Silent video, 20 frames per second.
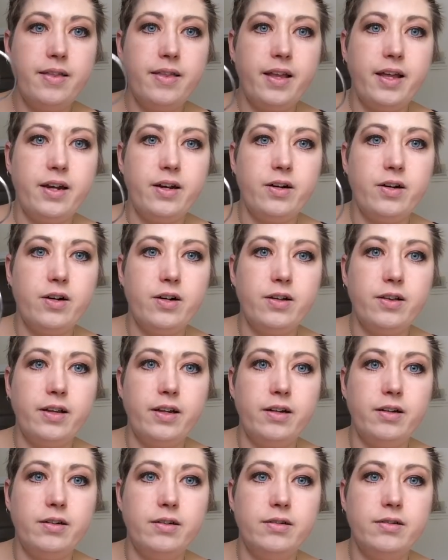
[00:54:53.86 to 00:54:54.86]
then her
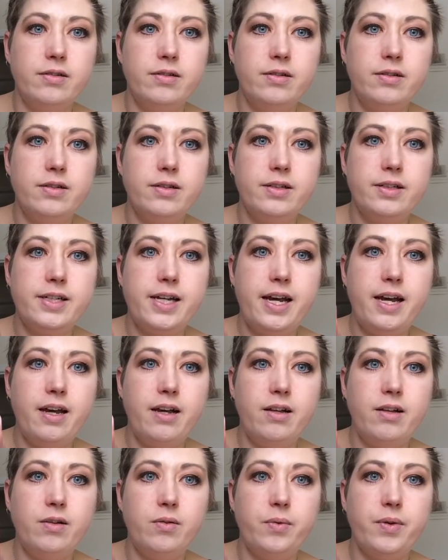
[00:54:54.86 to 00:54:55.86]
little tail.
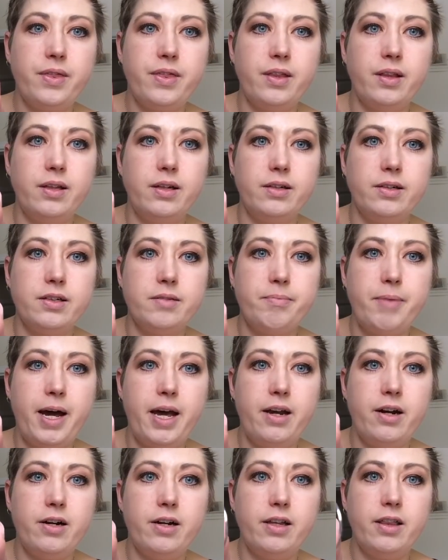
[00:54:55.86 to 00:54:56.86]
tail with the little
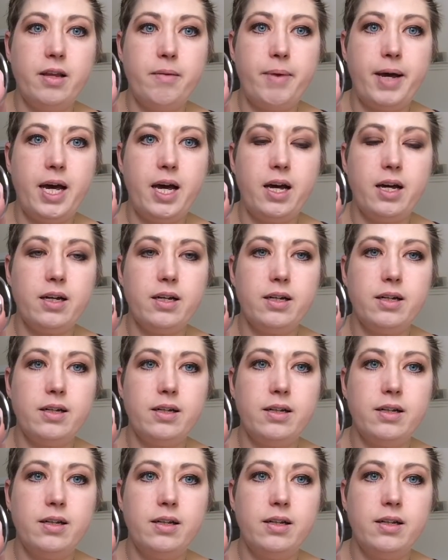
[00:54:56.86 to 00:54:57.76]
spider in the back.